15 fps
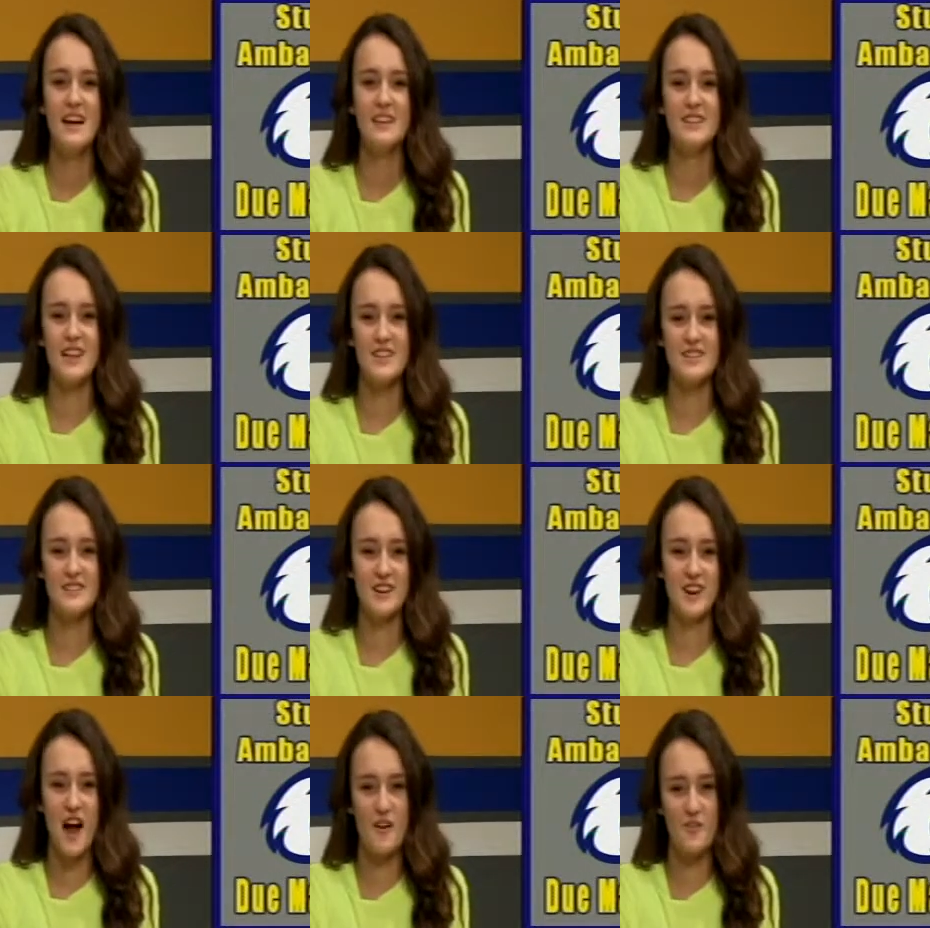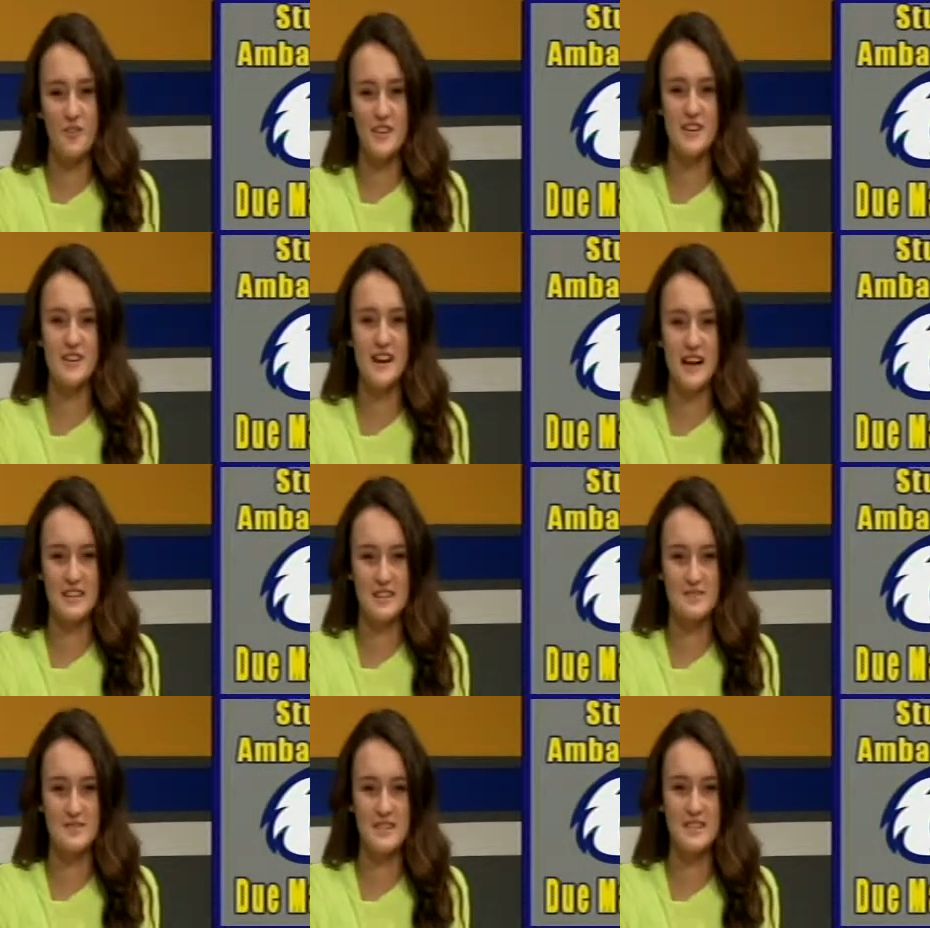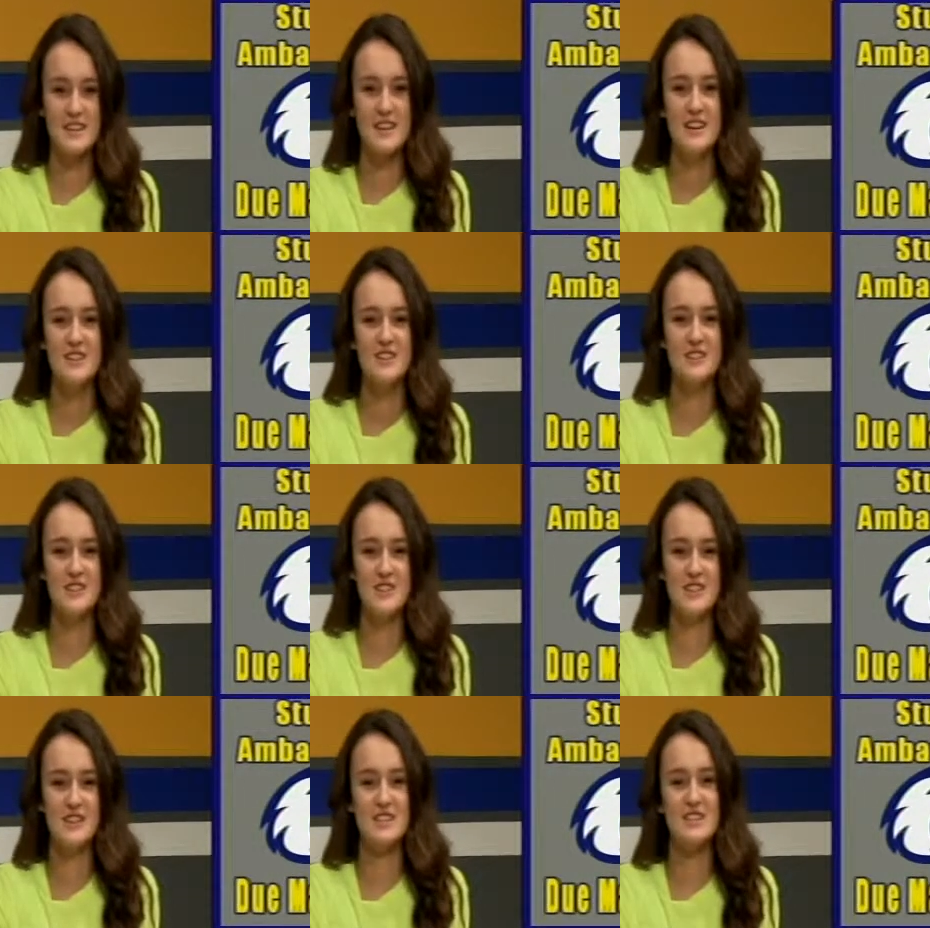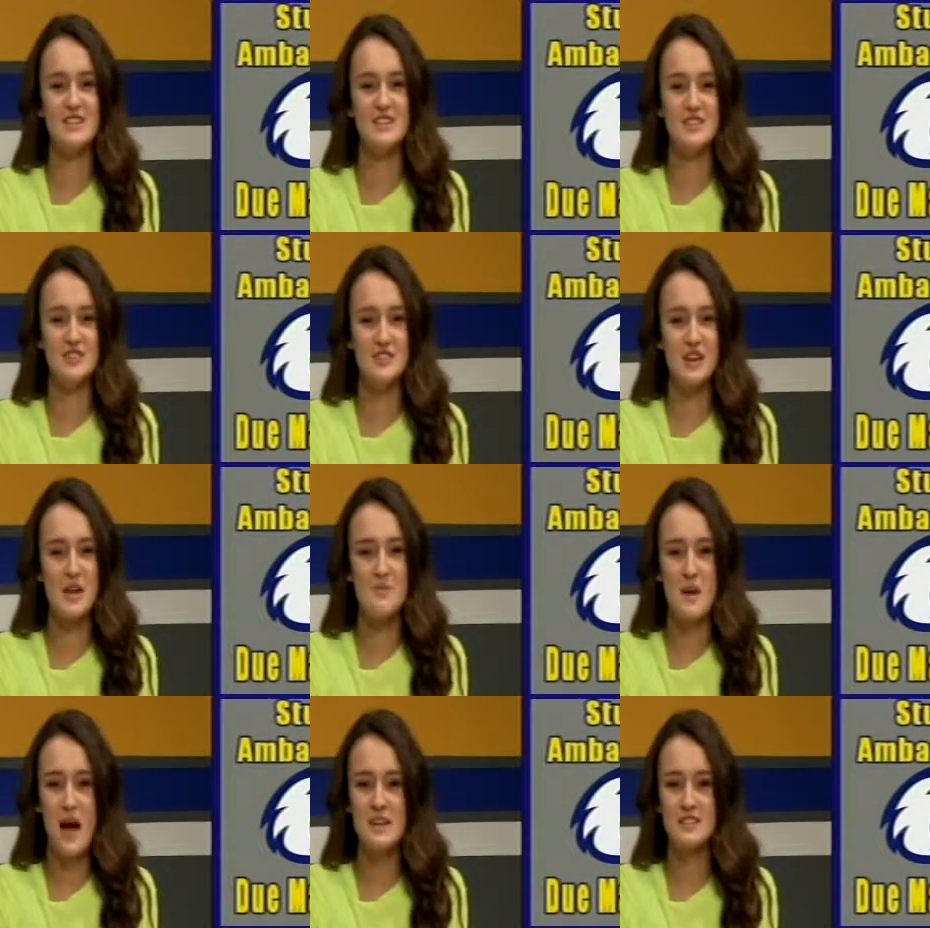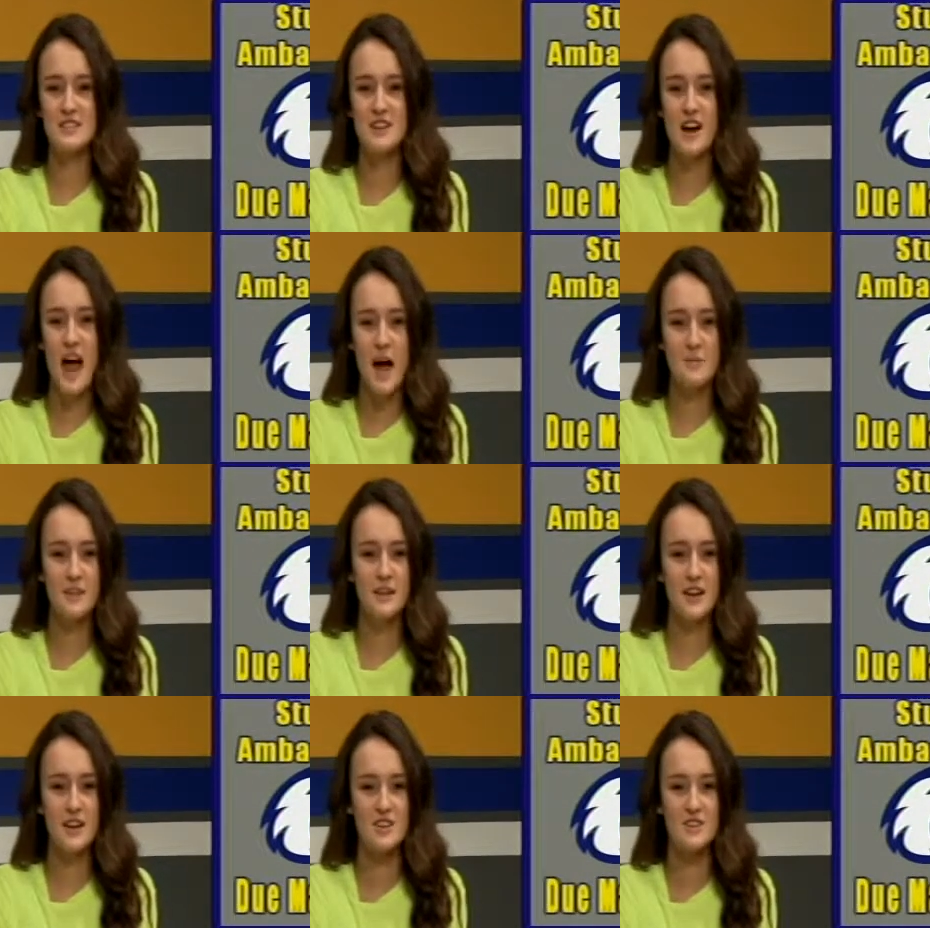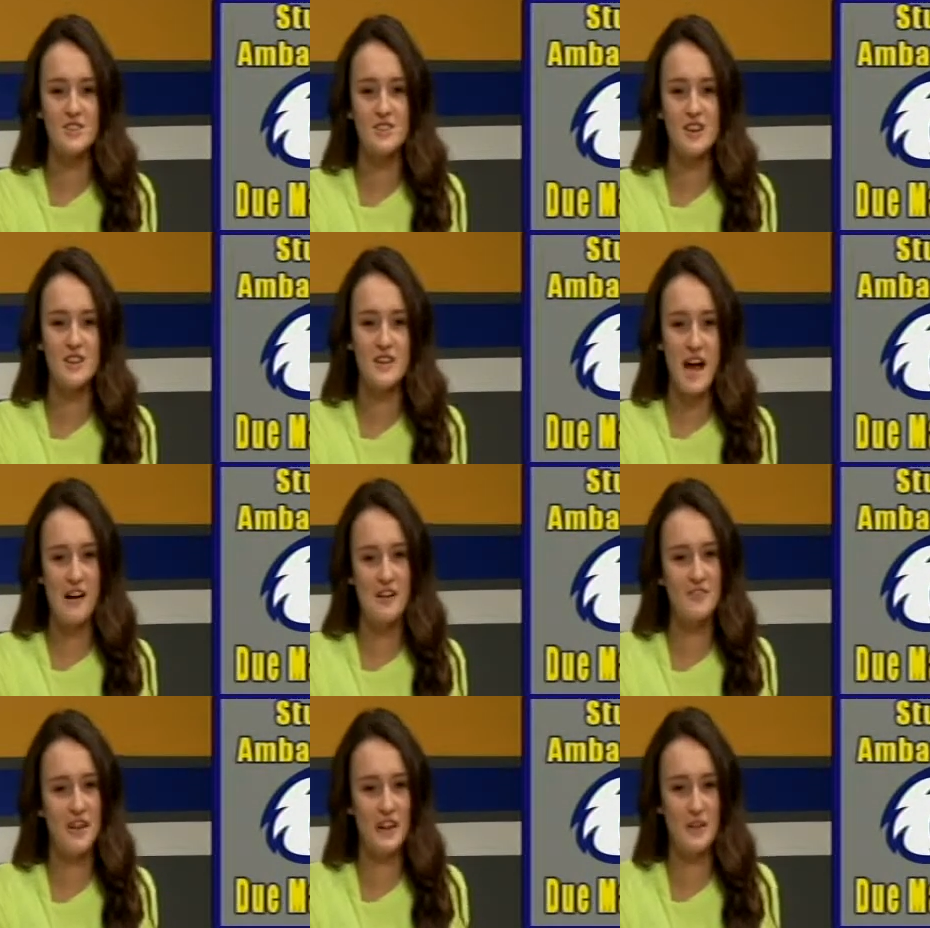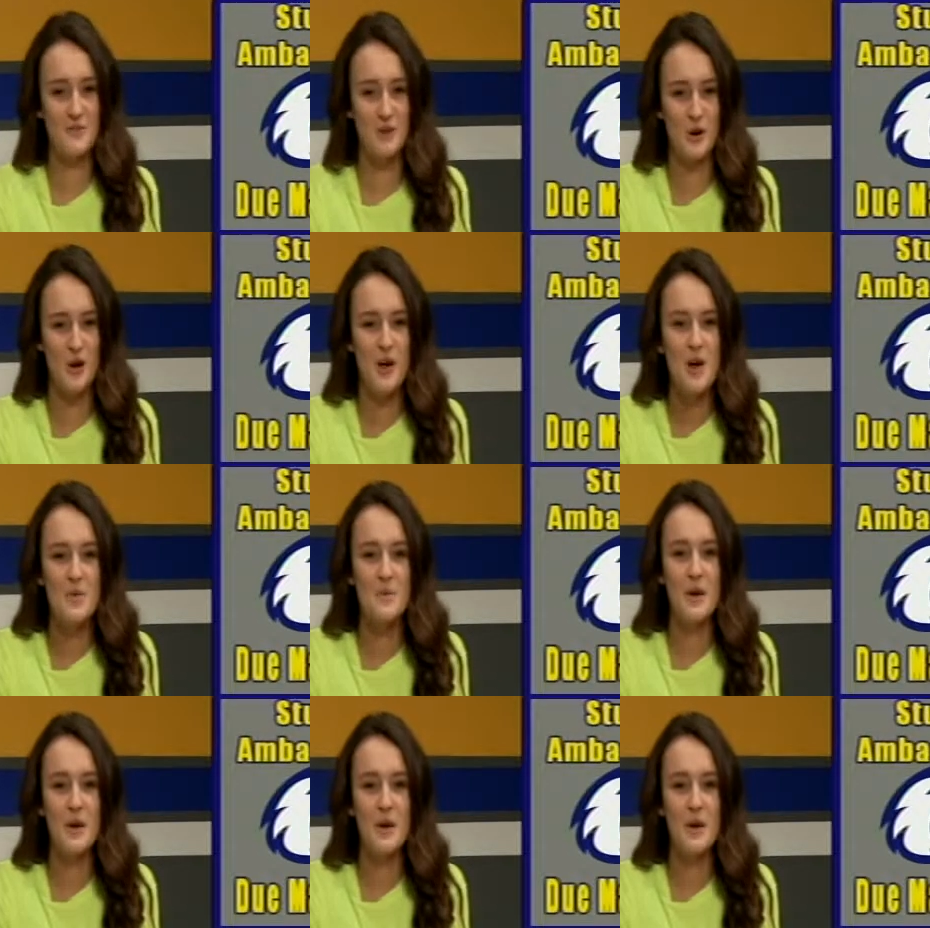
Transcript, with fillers: let's start off with your announcements. Students, student ambassador applications are now available.